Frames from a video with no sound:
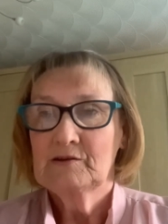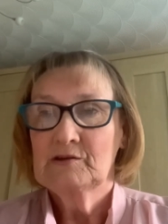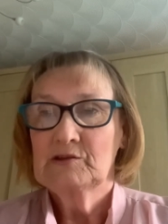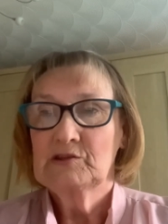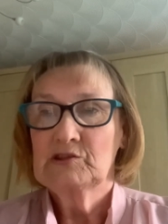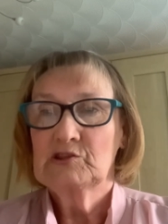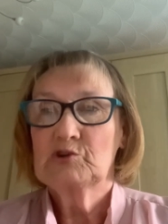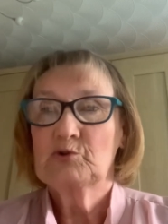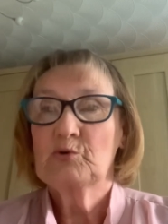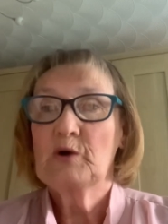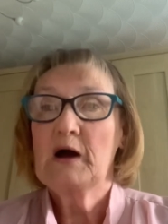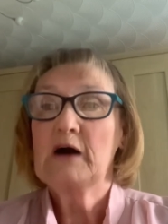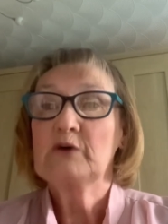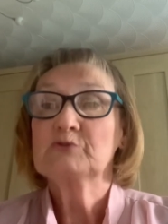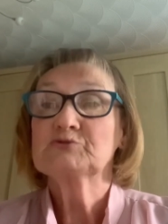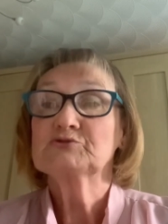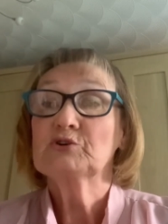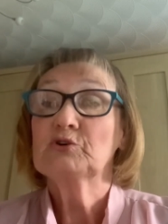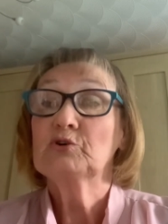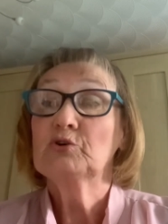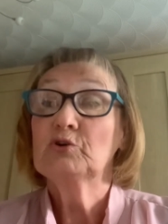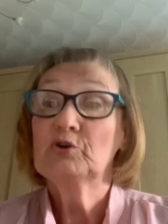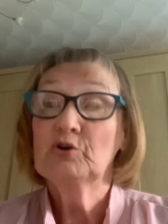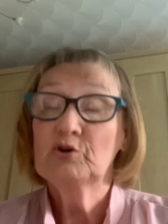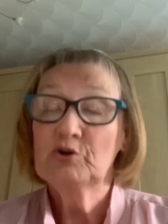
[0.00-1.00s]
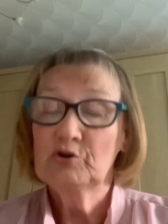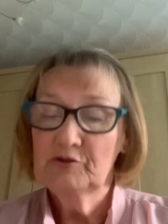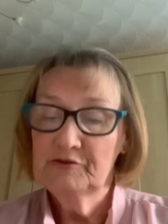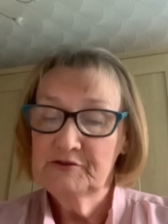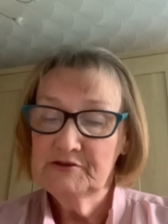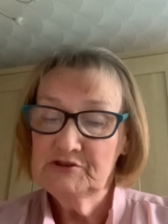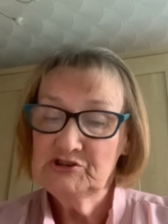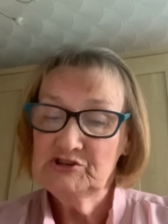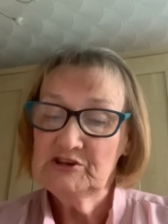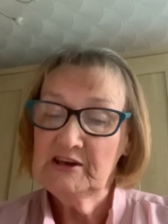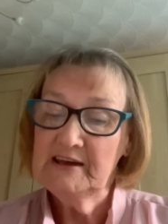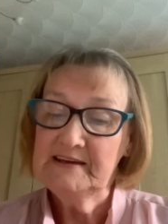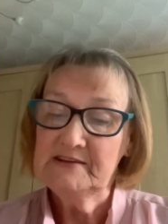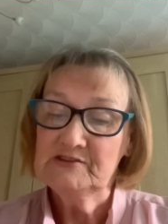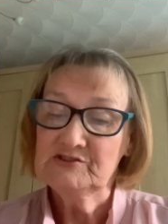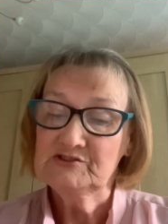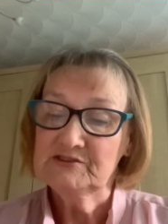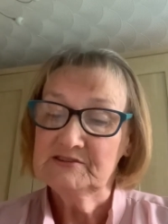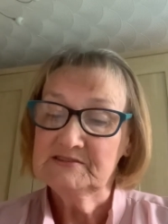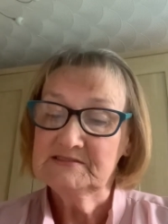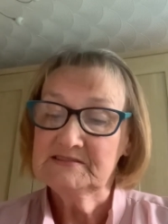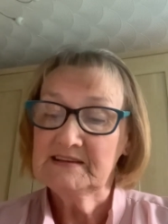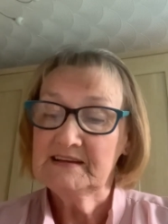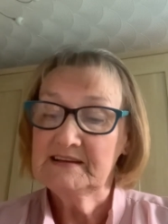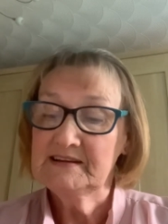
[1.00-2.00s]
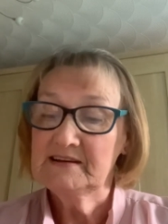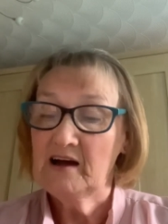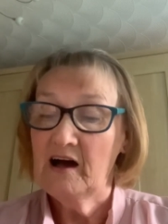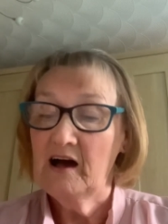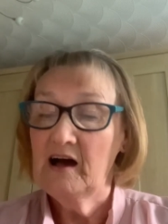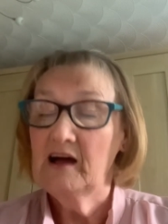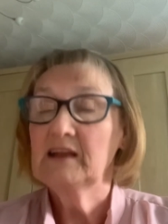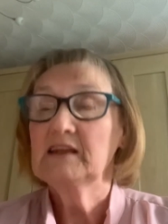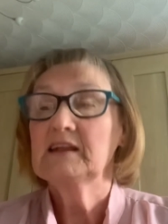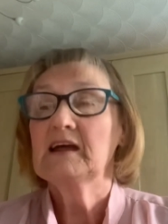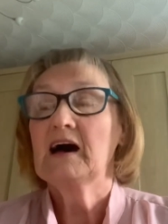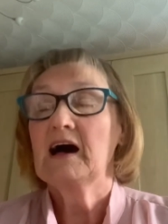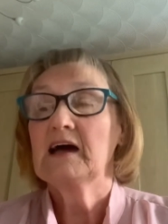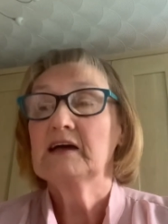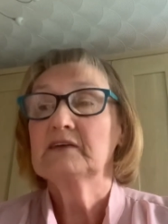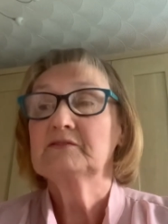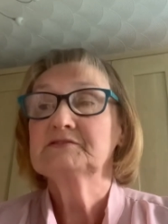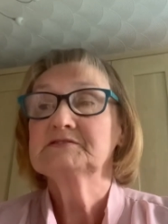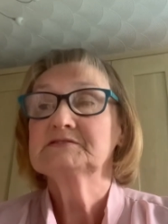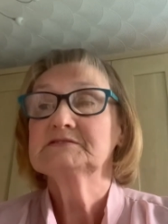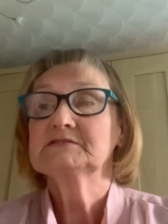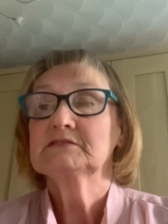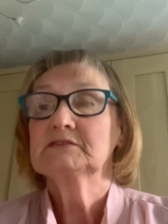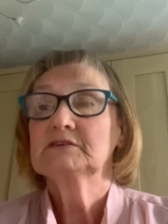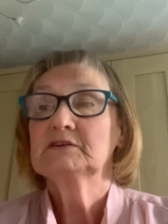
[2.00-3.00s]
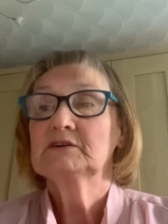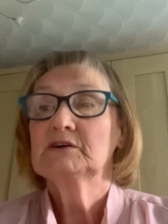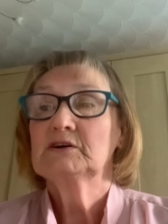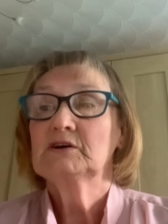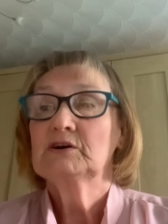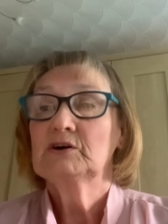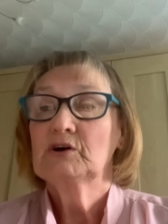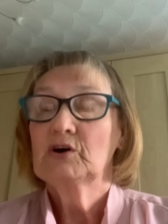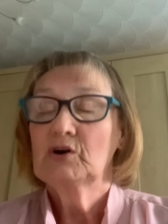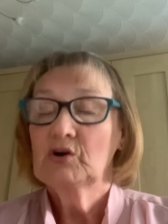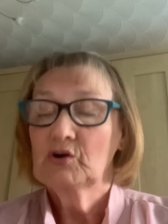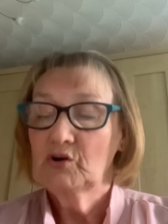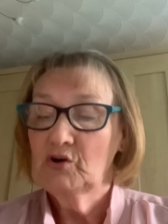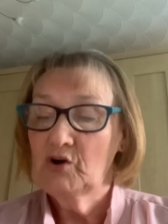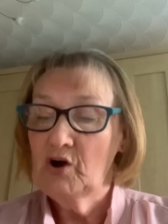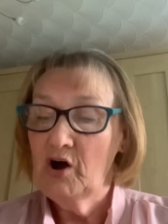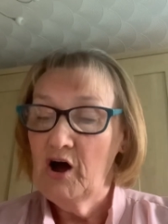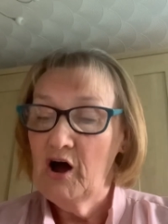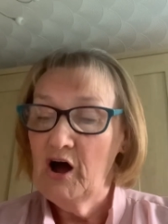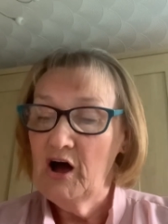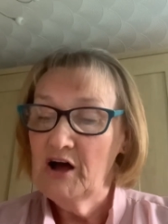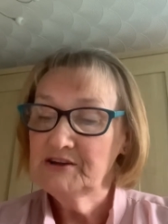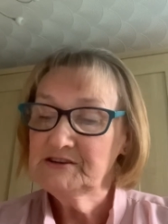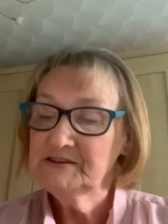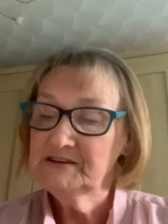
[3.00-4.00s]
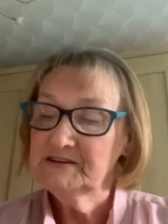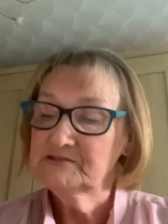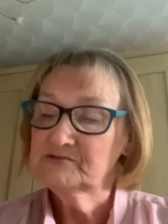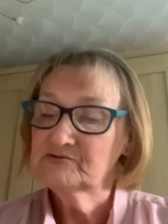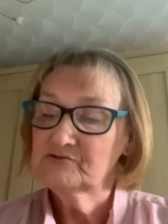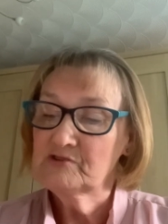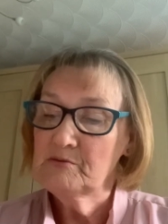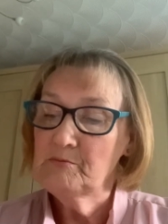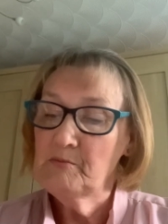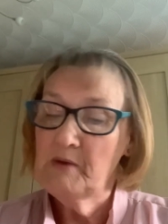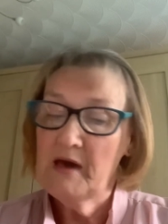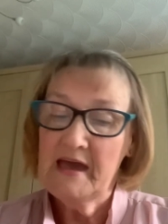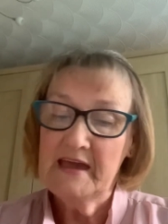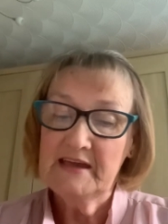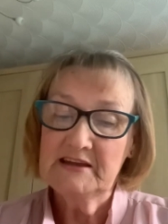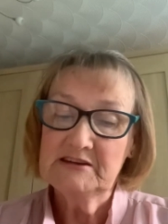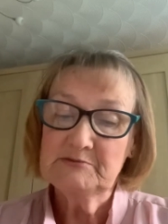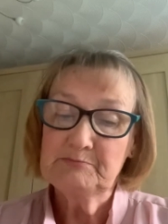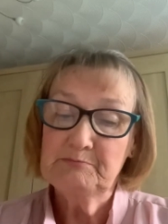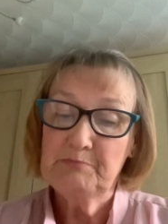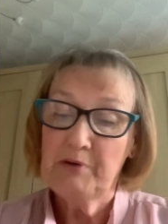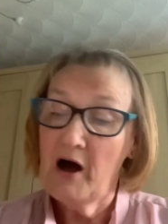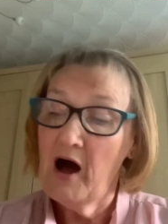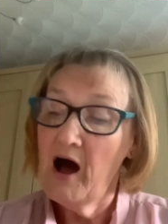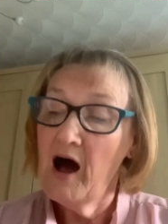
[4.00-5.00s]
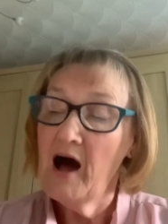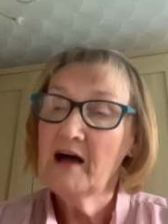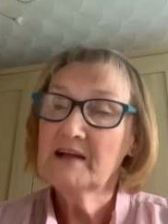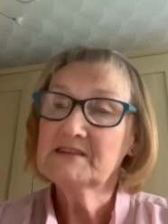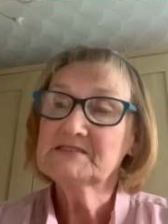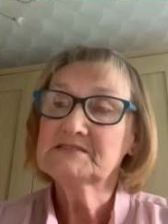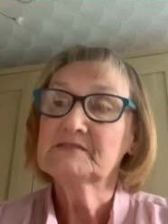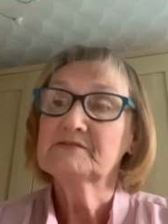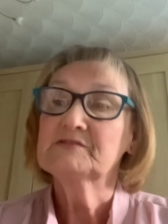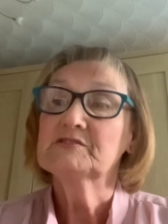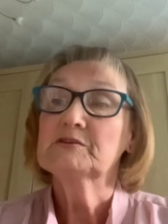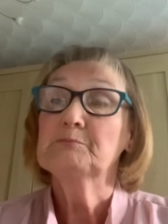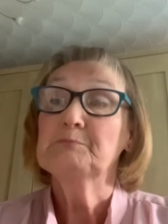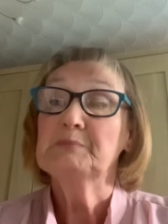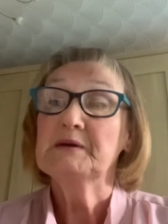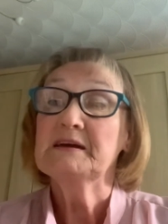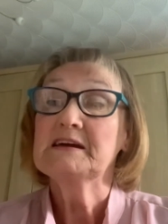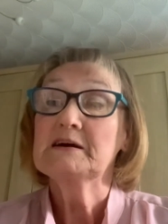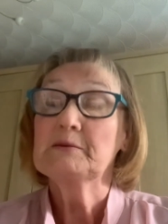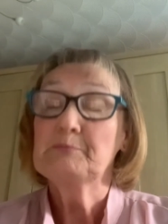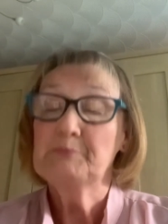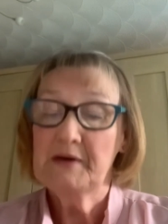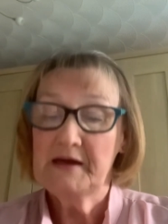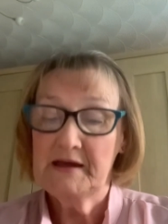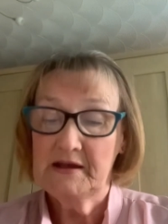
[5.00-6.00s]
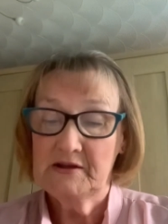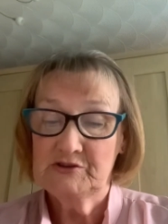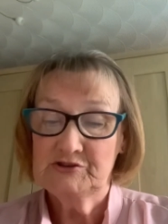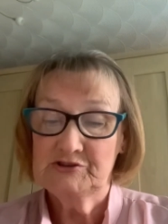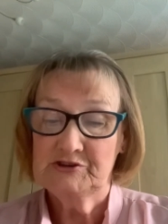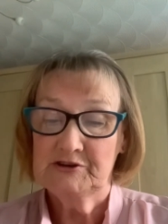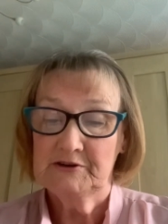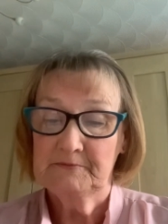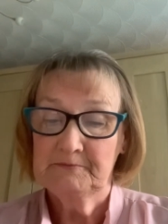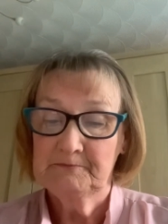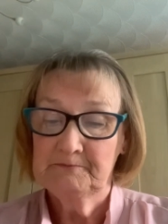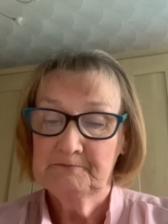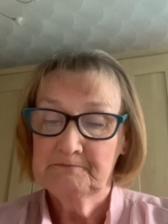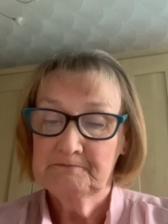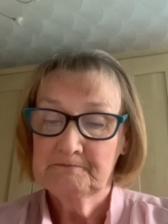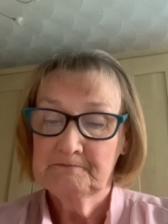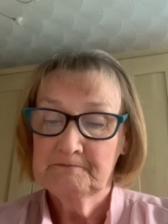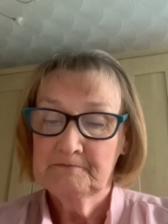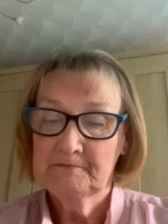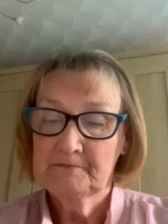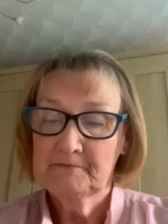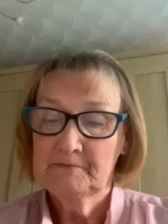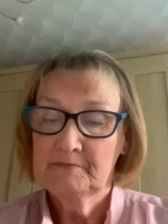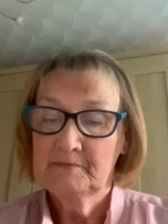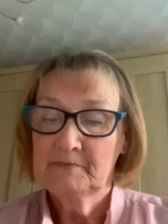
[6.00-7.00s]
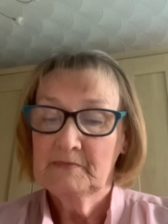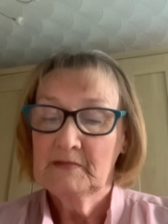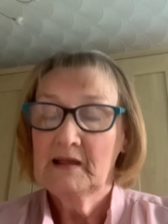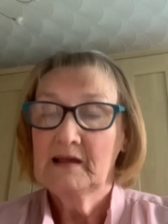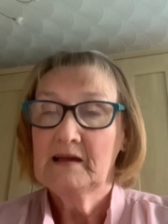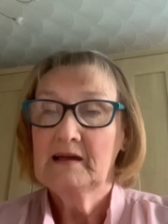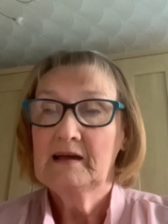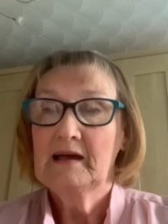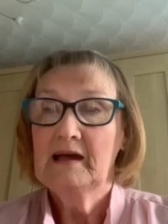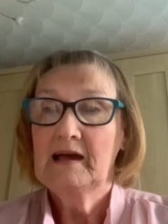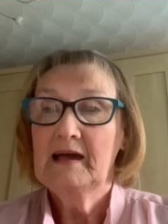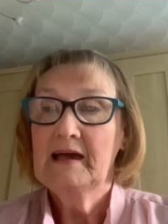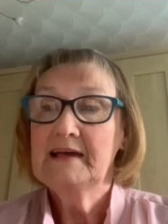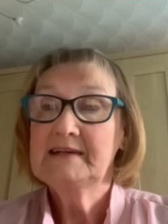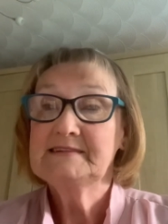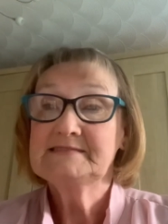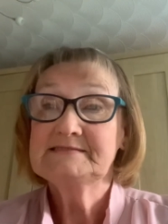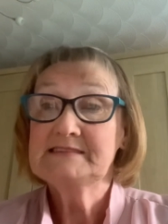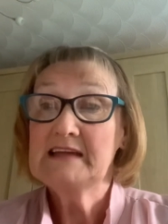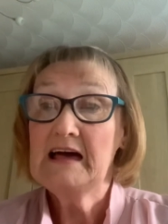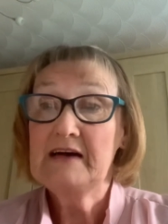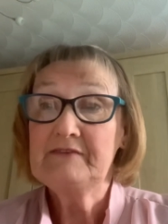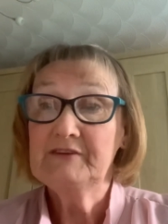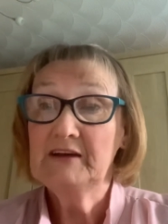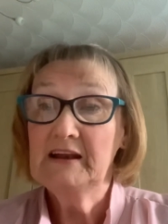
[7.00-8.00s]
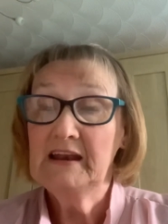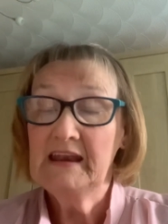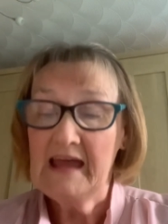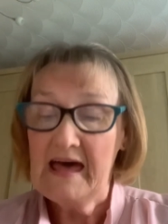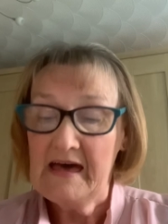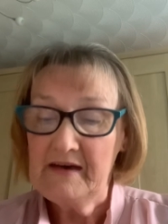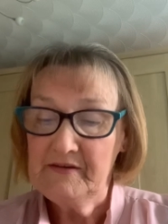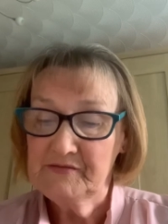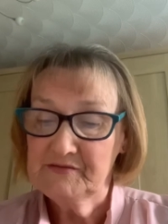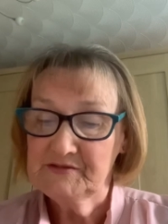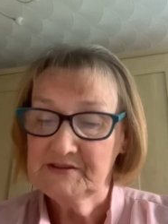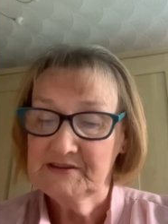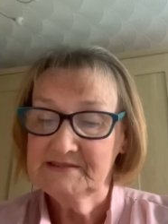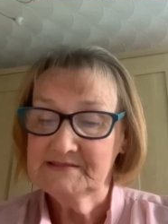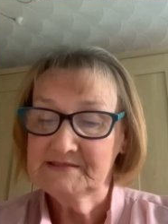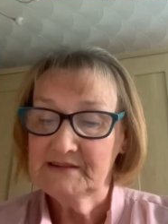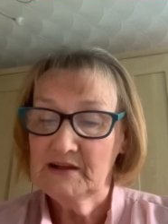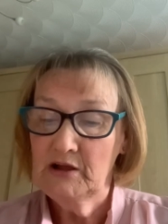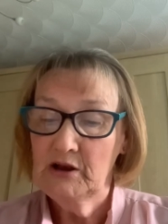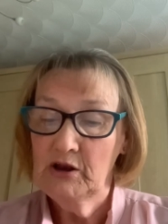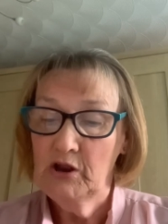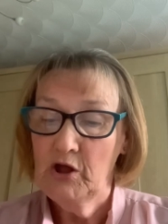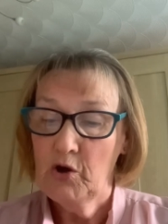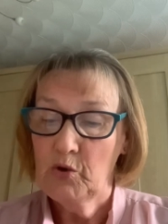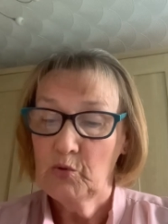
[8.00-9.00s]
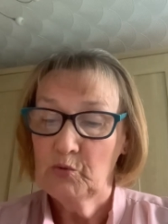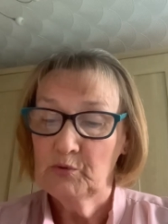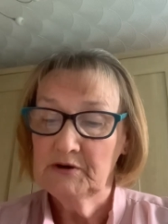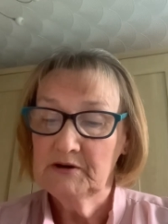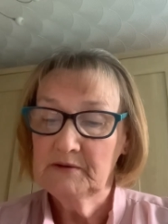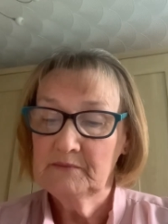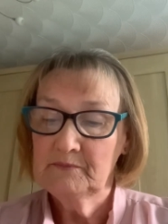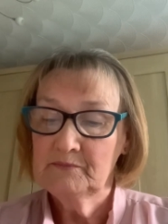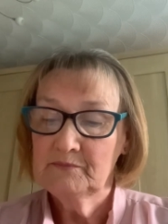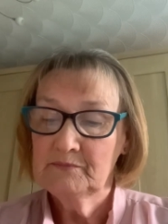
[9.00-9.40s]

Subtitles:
Throughout all the changes in our lives, God has remained part of the bigger picture. He's never left us alone.